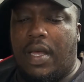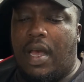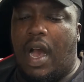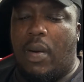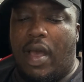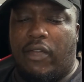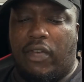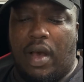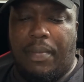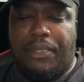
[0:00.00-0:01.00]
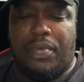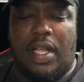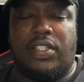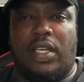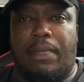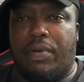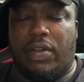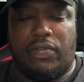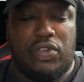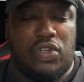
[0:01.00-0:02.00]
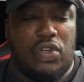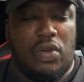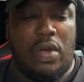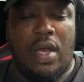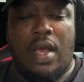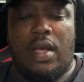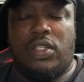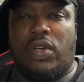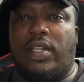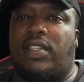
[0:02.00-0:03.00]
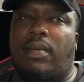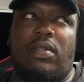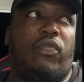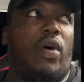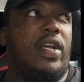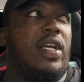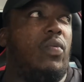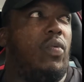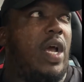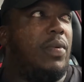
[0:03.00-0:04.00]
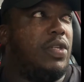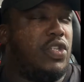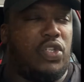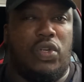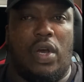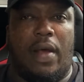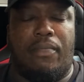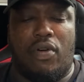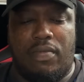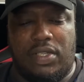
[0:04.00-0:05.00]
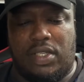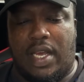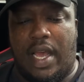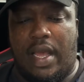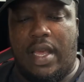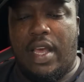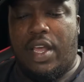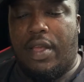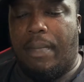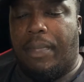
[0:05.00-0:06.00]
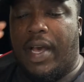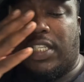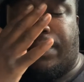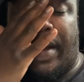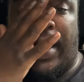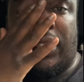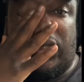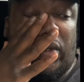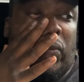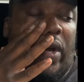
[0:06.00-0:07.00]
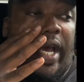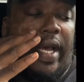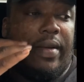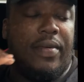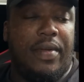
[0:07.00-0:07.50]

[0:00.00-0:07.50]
However, they're still a beautiful shoe. So in terms of what you can wear with this shoe, I'd probably say your best bet is to wear,